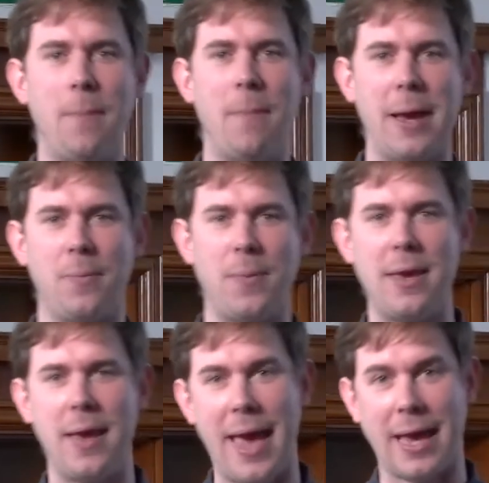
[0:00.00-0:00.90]
might
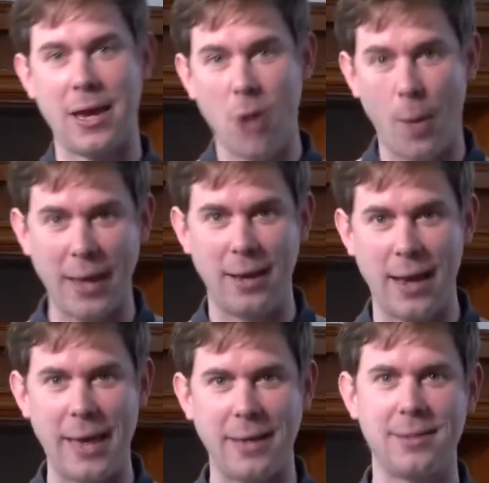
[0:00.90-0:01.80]
be economic
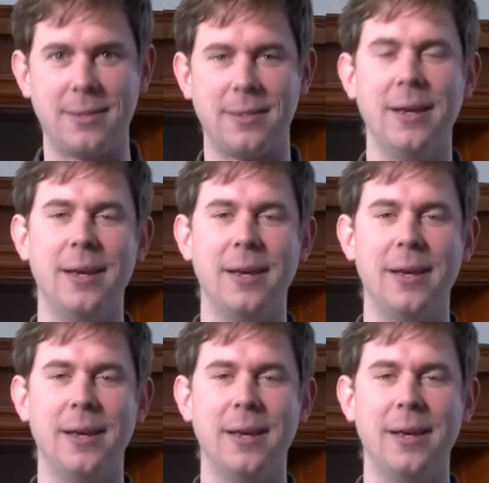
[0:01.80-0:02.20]
lakes.